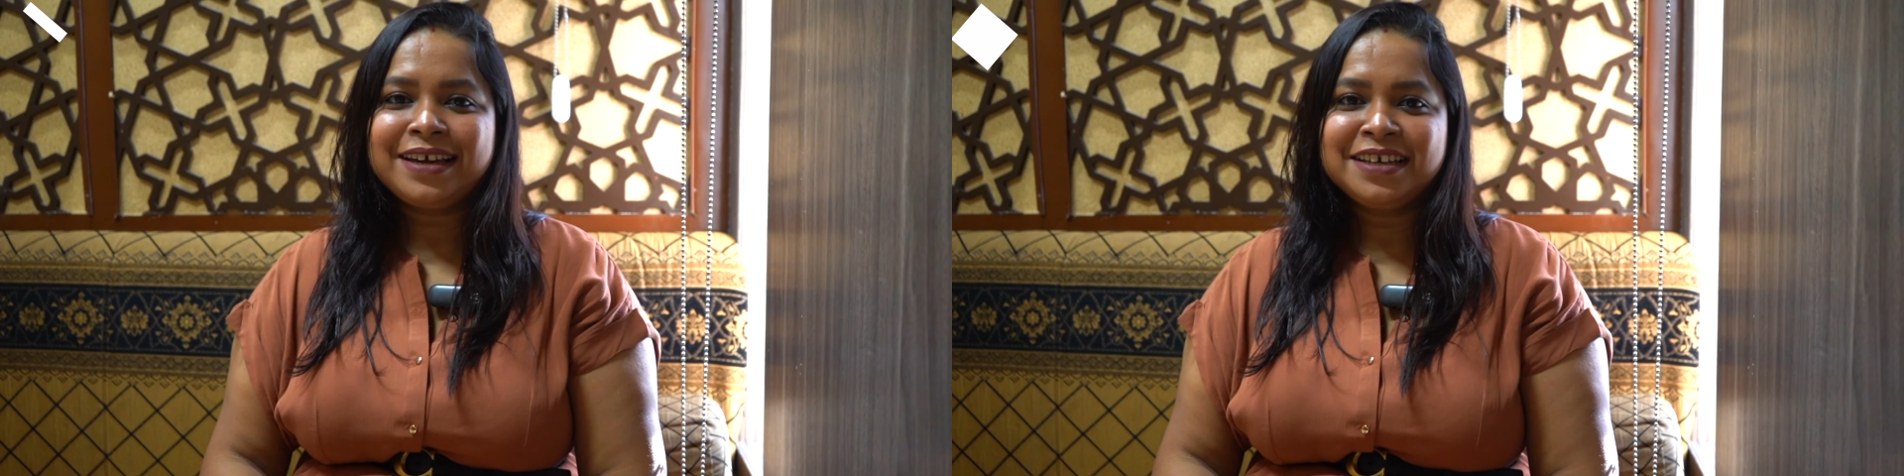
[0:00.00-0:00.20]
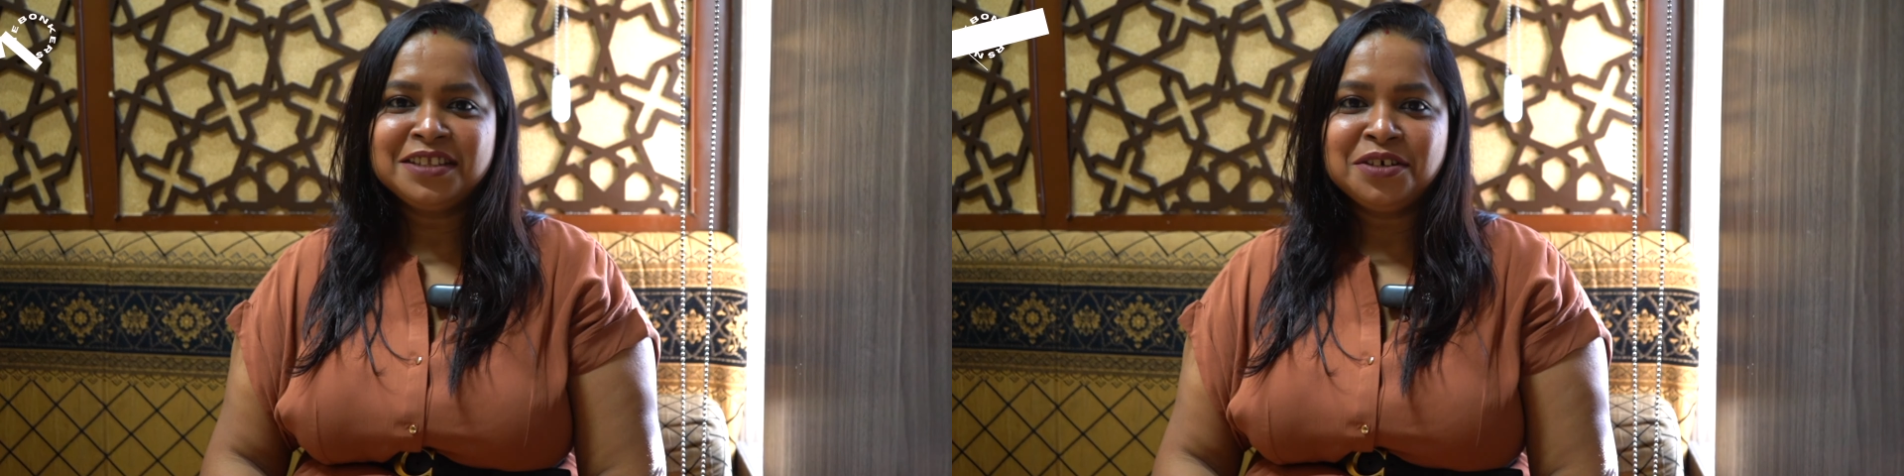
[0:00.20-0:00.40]

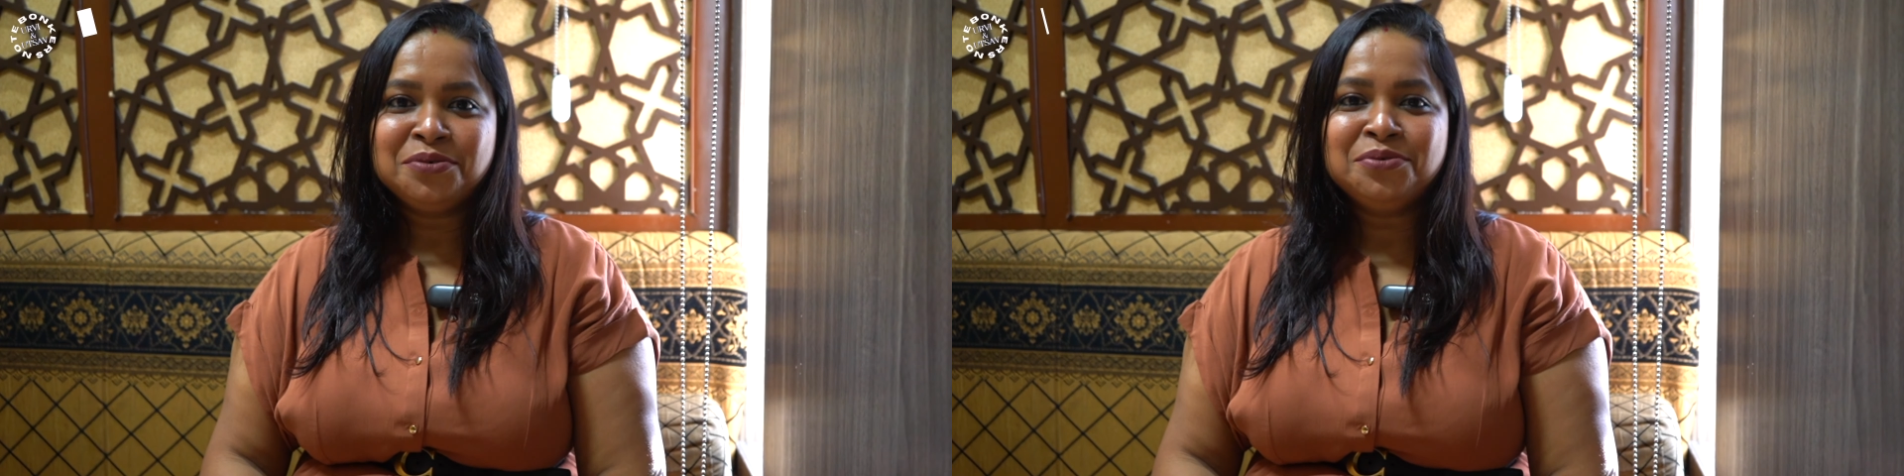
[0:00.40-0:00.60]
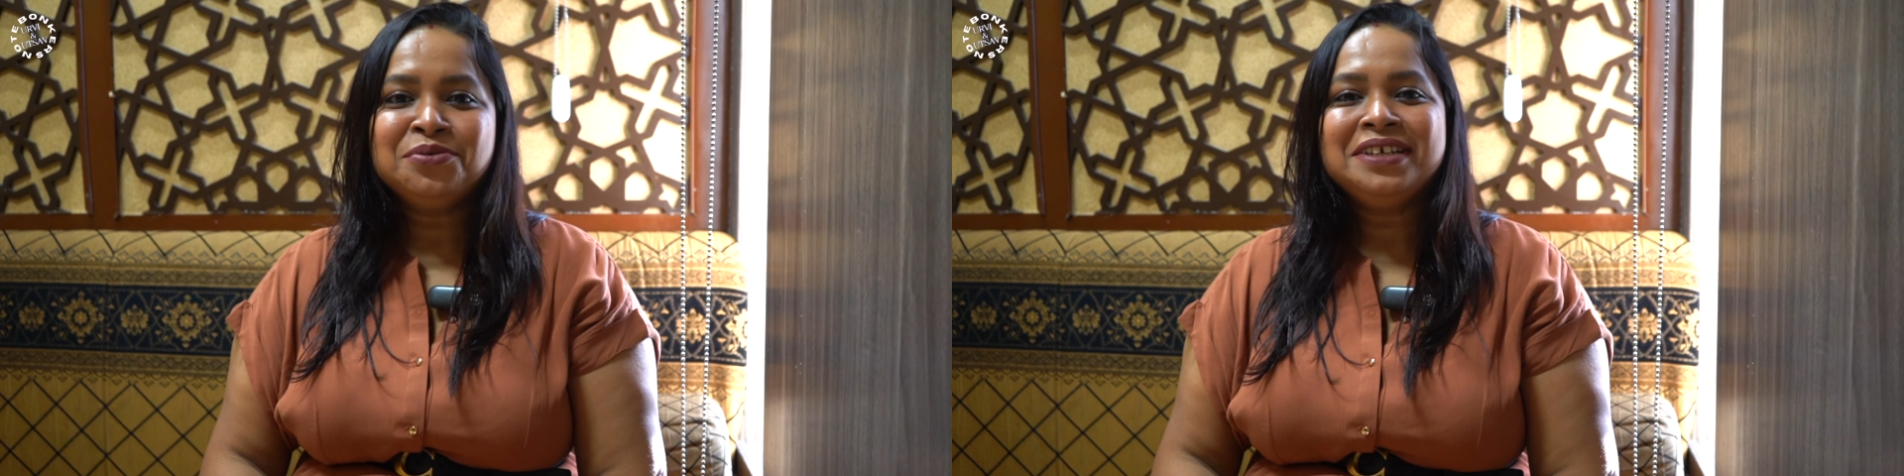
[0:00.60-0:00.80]
Back
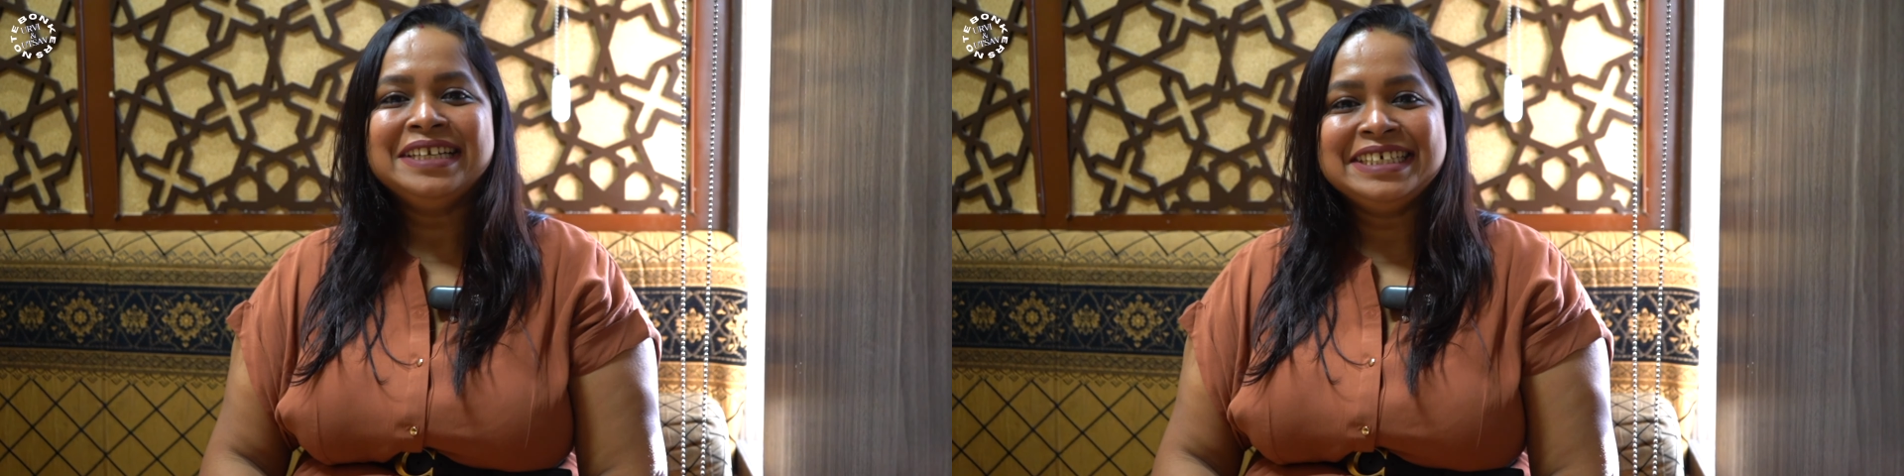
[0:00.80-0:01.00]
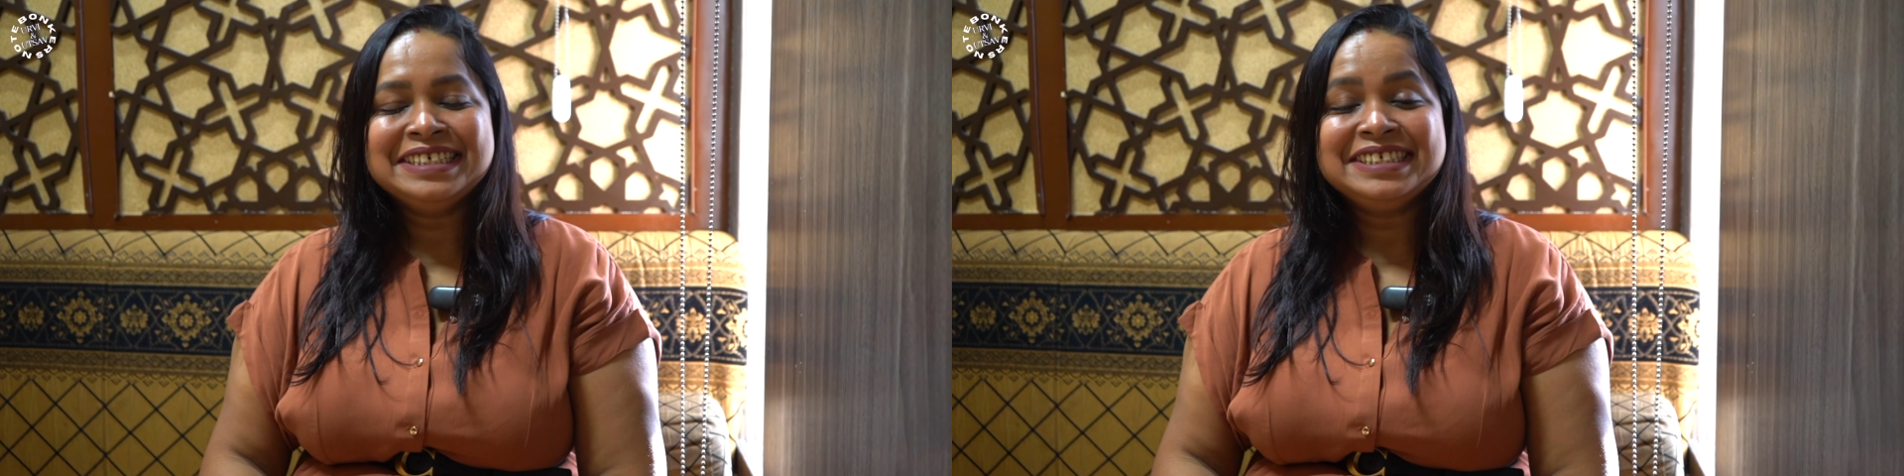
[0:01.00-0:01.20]
in the
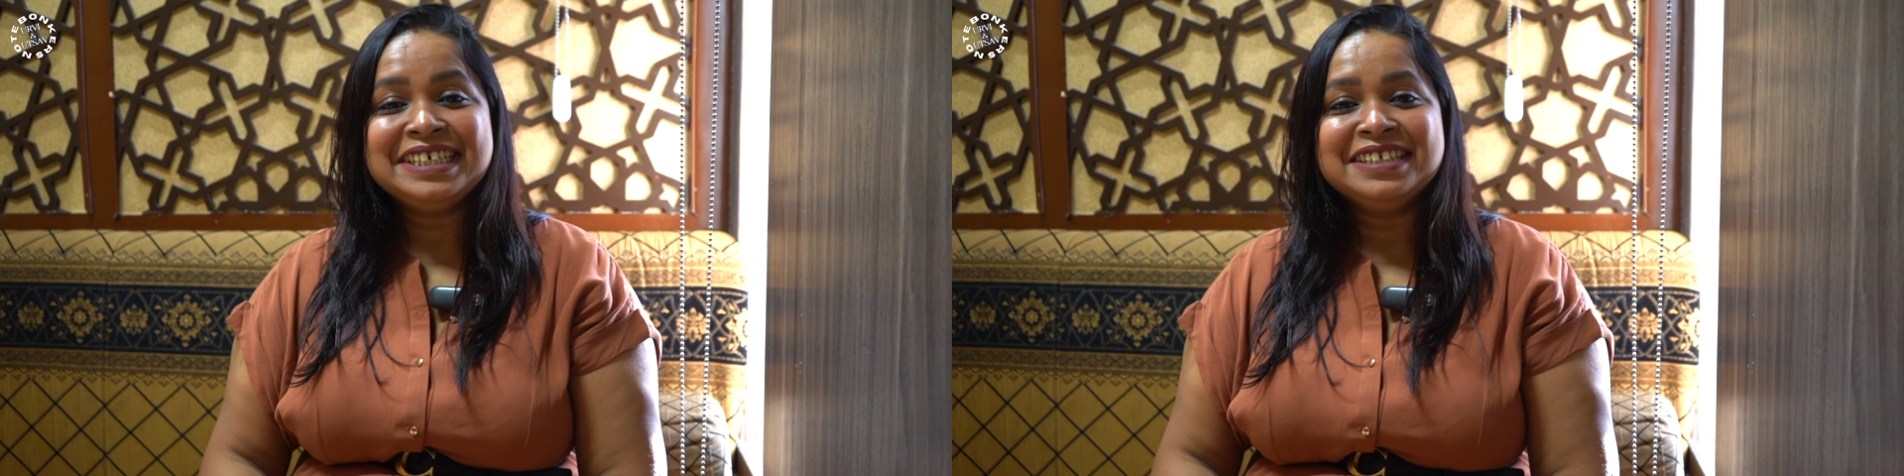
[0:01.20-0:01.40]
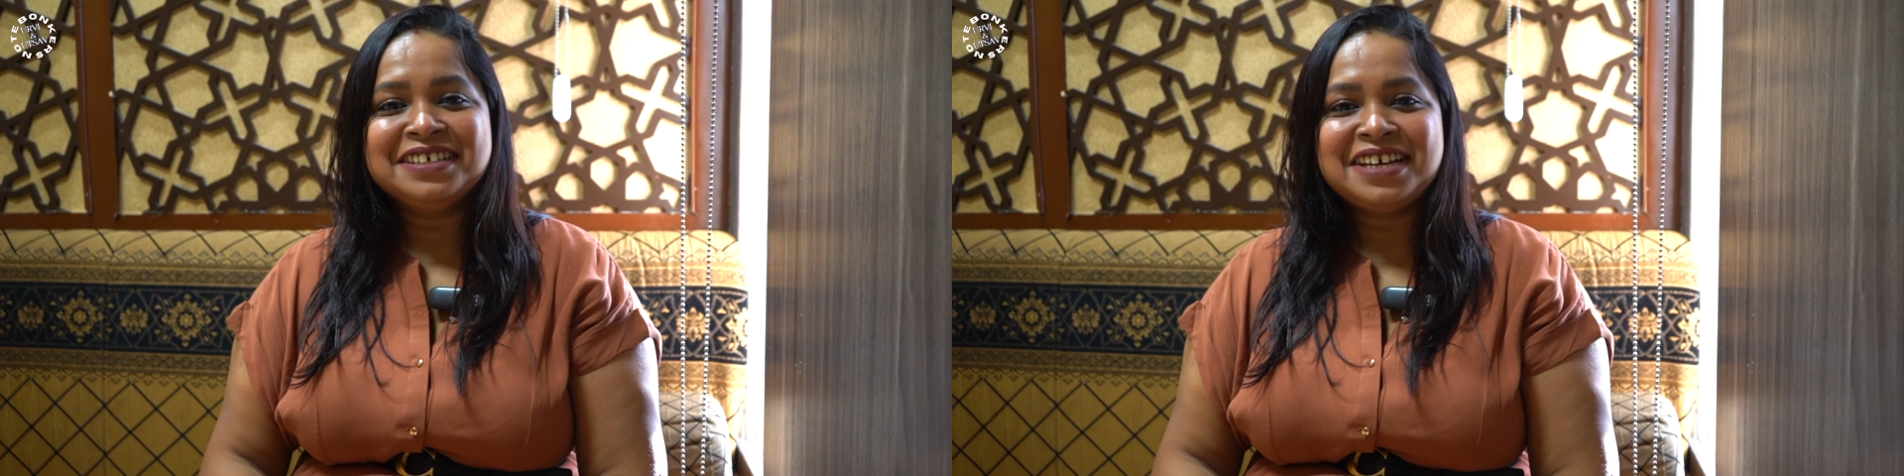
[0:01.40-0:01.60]
old
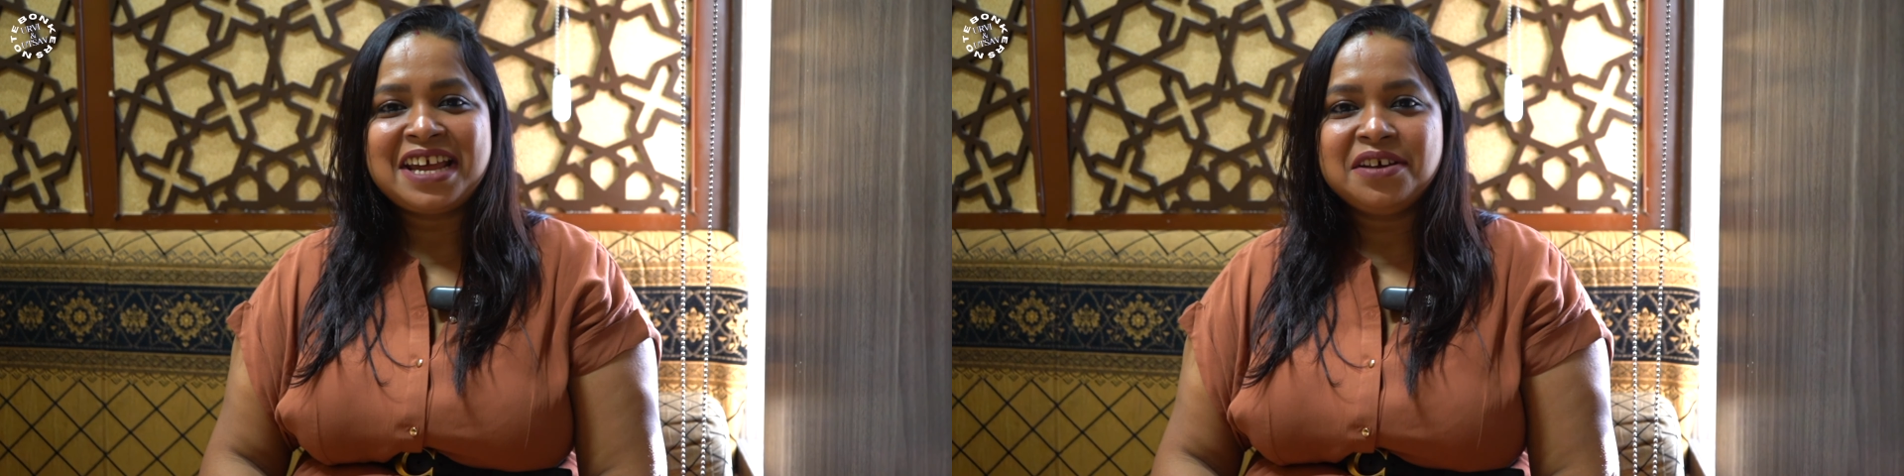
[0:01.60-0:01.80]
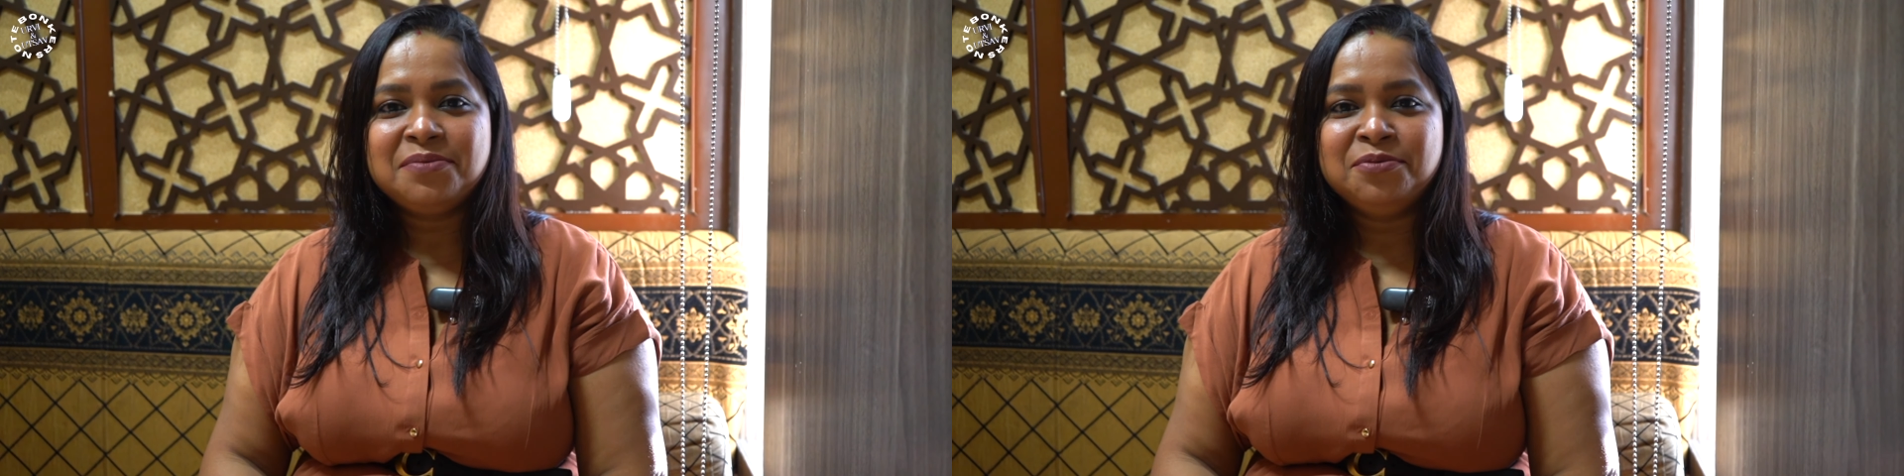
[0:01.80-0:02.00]
days in
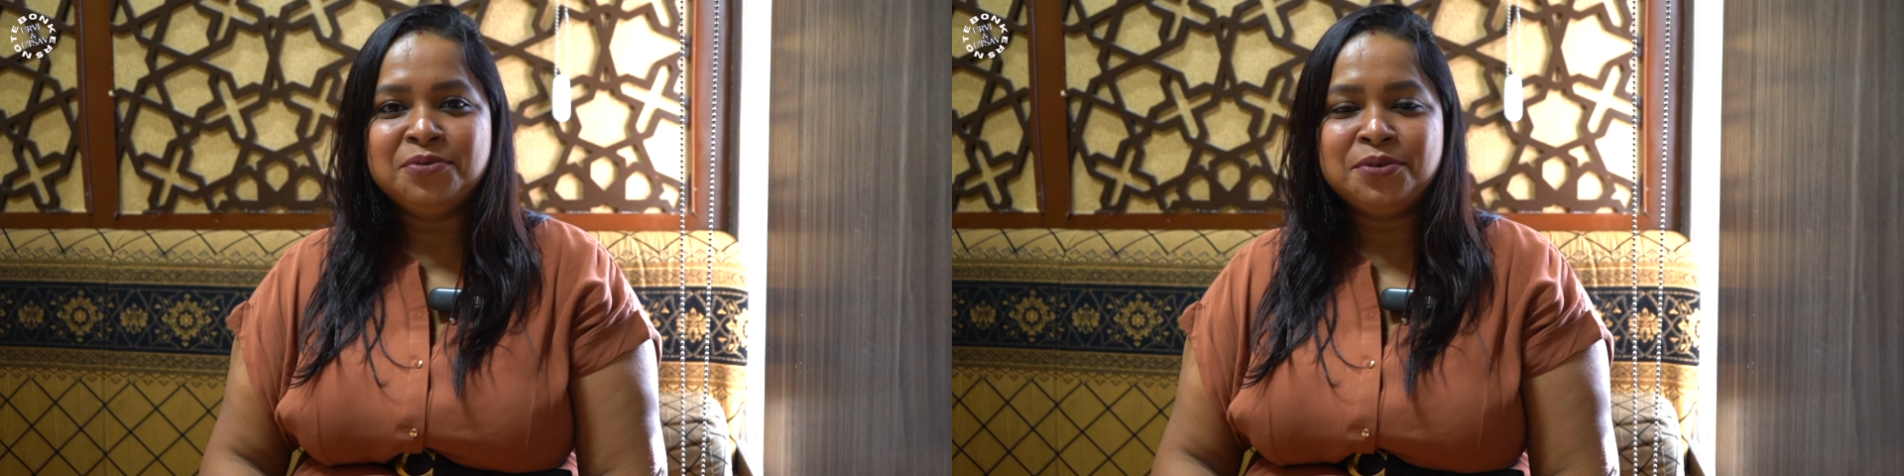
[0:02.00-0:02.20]
Arab